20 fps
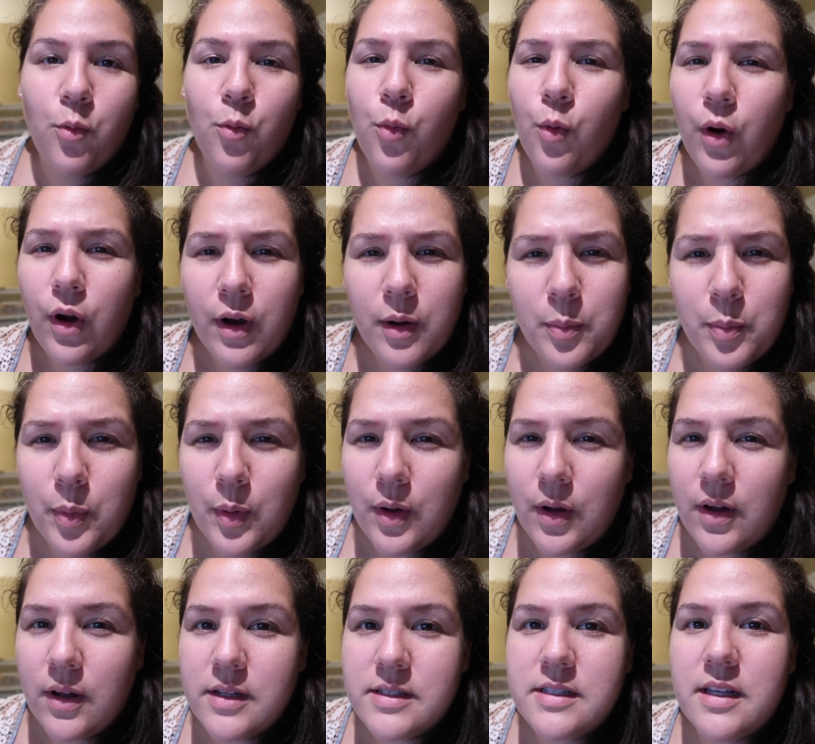
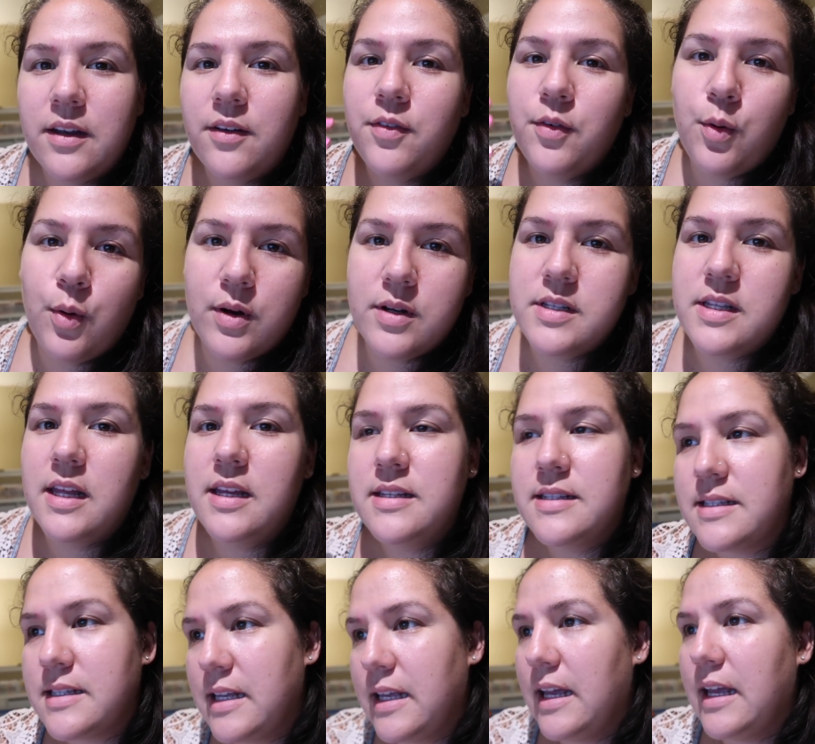workbooks and of course they
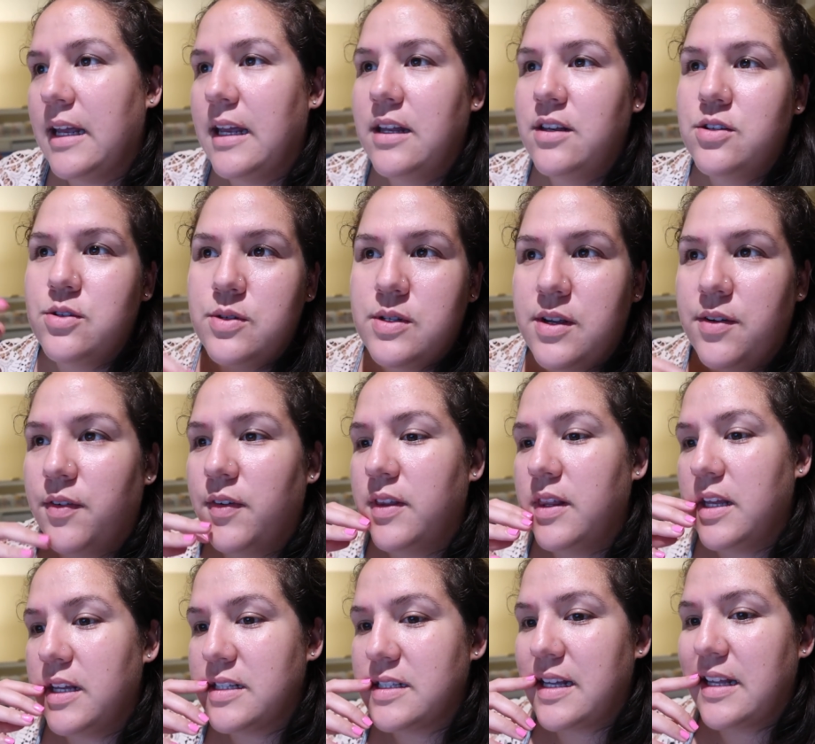sing and do different
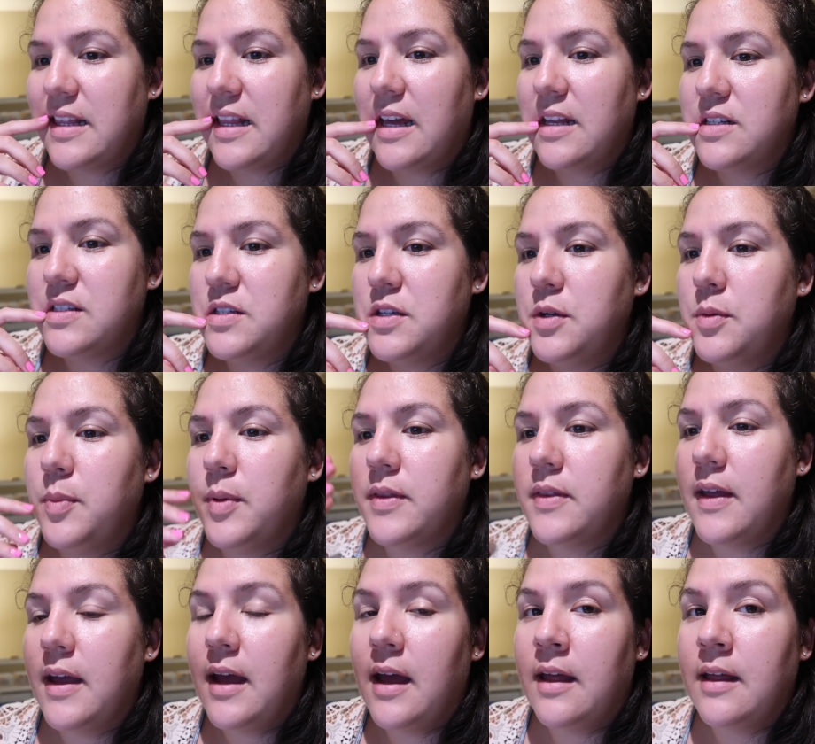things like that too but
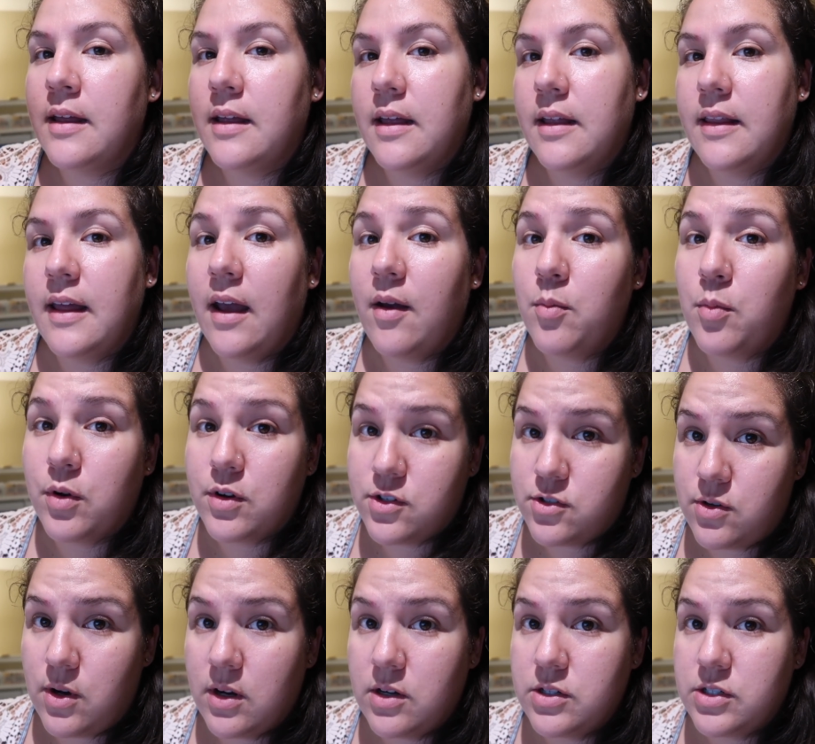they eh, they have more
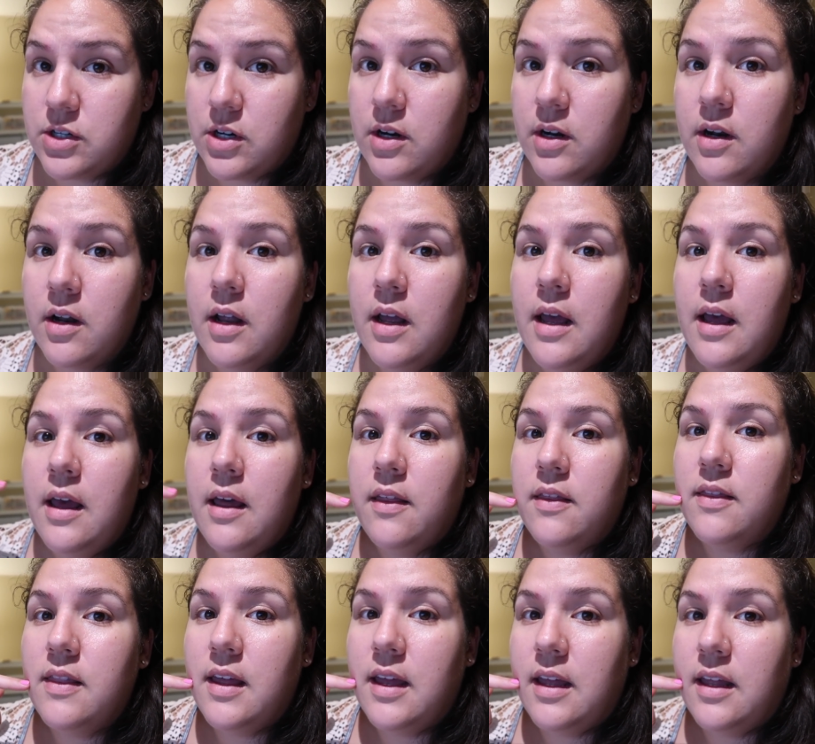structure
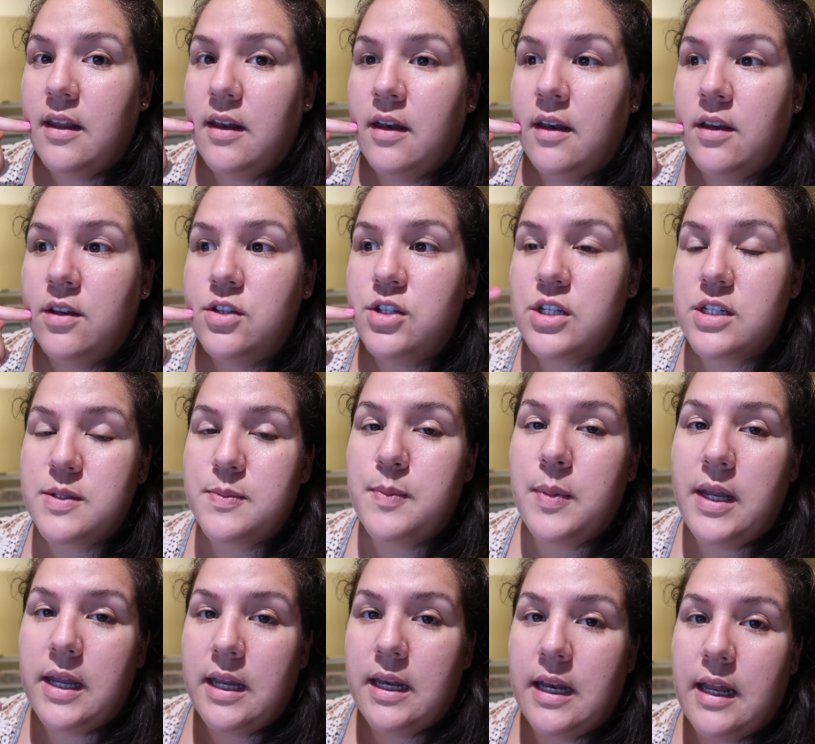than just
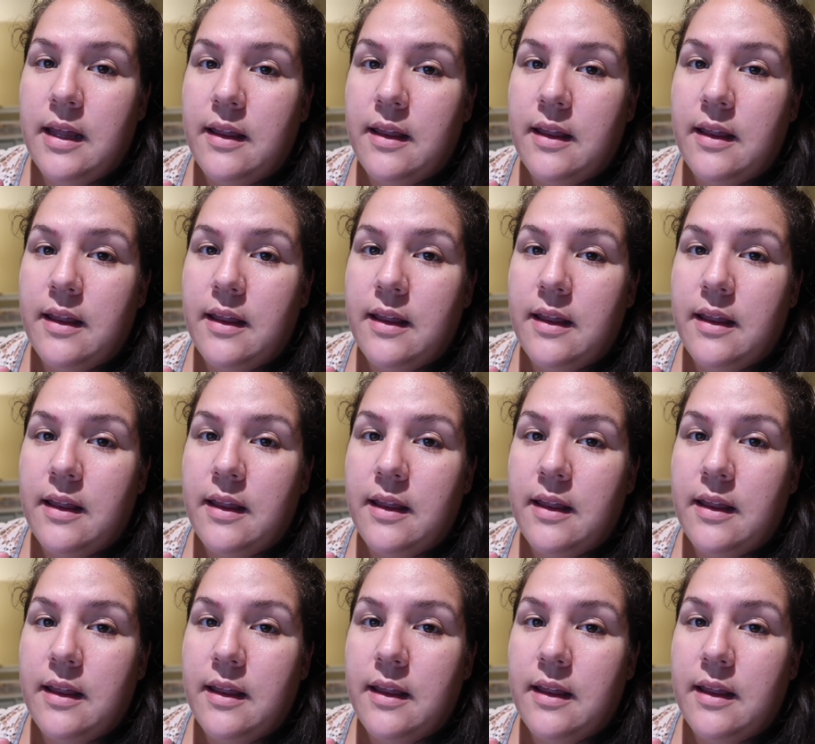being